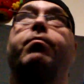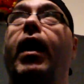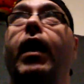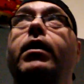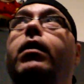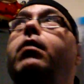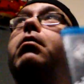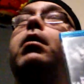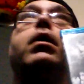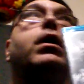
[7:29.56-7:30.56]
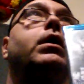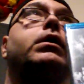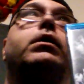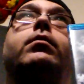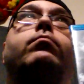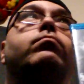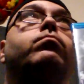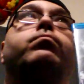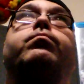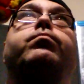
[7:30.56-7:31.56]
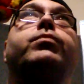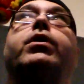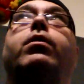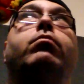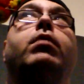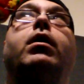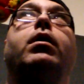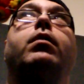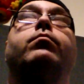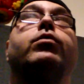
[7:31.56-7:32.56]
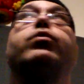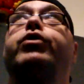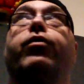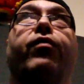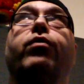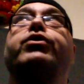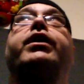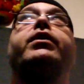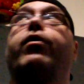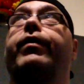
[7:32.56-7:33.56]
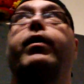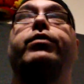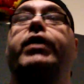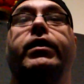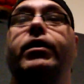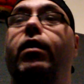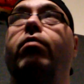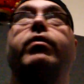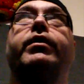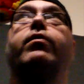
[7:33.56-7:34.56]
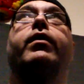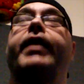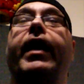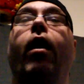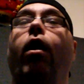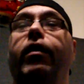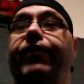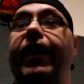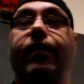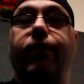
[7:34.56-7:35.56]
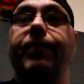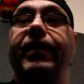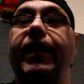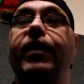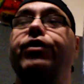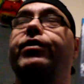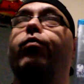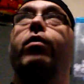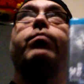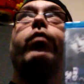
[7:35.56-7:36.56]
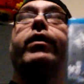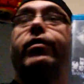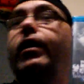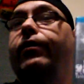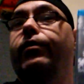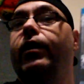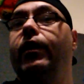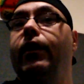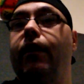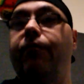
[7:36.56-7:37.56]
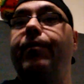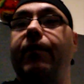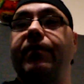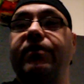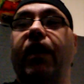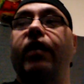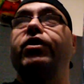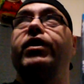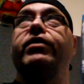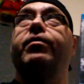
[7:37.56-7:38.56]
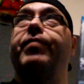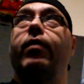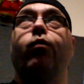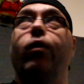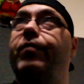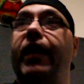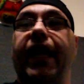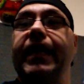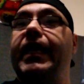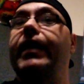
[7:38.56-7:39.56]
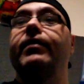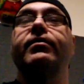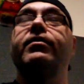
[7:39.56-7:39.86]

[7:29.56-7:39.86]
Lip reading: D'Amato, um, Lucio Fulci, Dario Argento, and they all have had reputations at one point or another of being misogynist, of being woman hating,